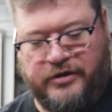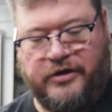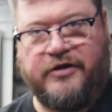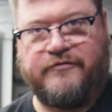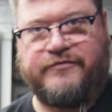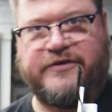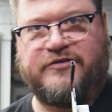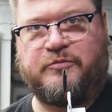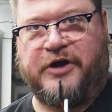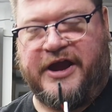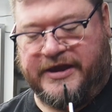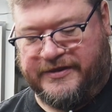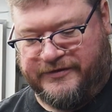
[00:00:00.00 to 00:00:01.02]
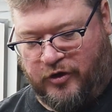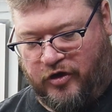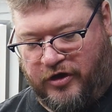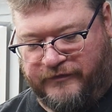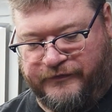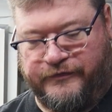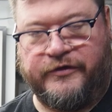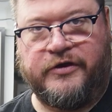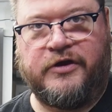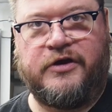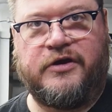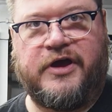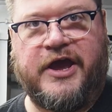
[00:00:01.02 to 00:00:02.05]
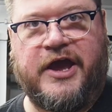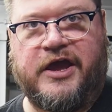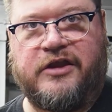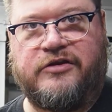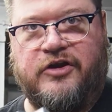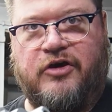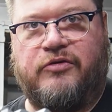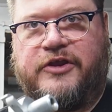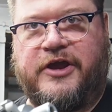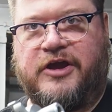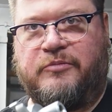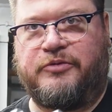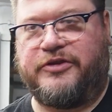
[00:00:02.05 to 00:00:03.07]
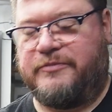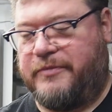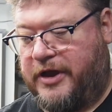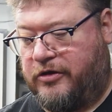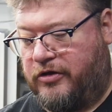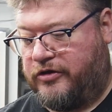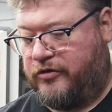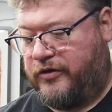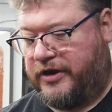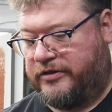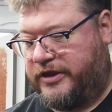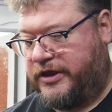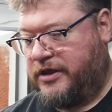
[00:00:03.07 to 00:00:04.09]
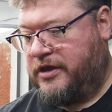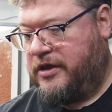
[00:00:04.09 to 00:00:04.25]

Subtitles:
of these brackets off and know that I can put them back on correctly.